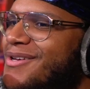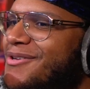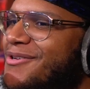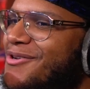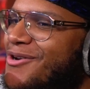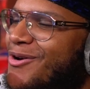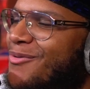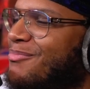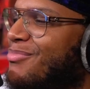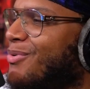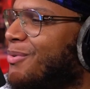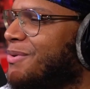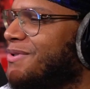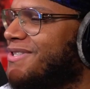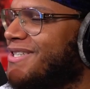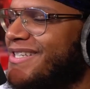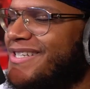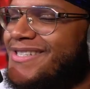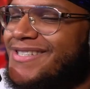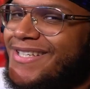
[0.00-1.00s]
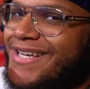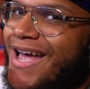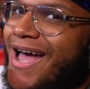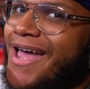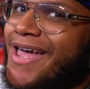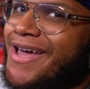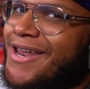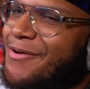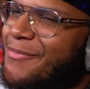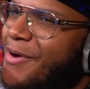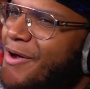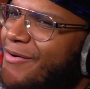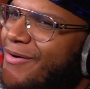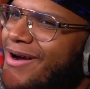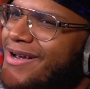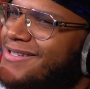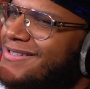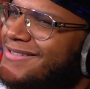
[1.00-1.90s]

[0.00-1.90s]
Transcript: you know, bullshit isekai anime, right?